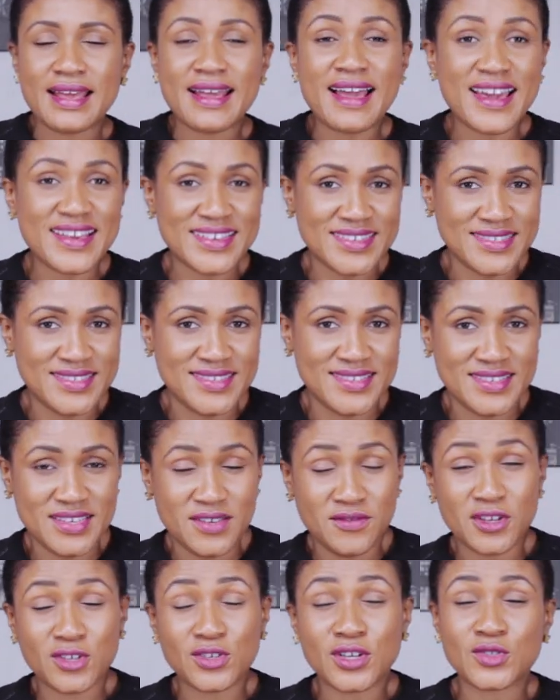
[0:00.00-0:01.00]
Guys,
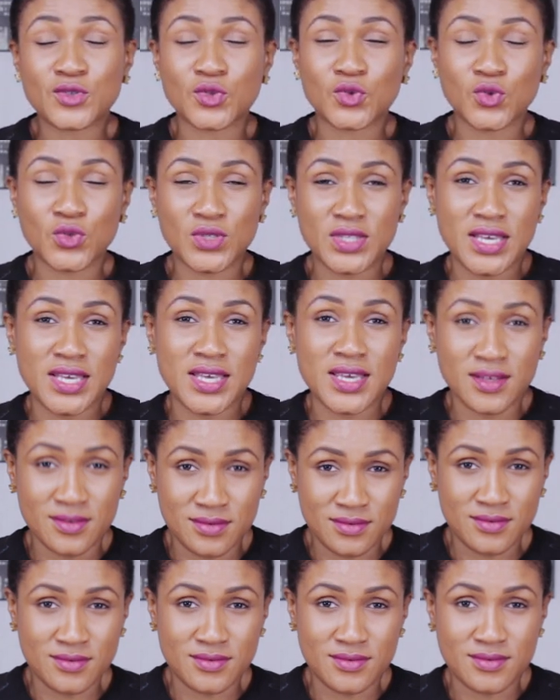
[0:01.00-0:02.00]
if you're trying to toast a
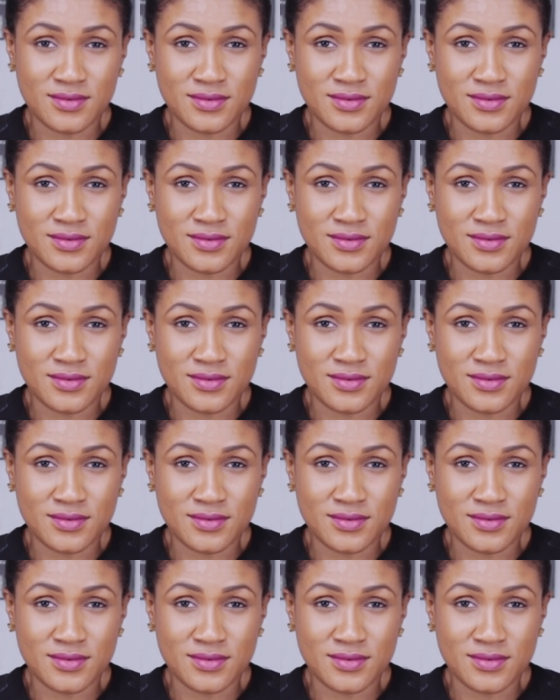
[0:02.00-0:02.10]
girl,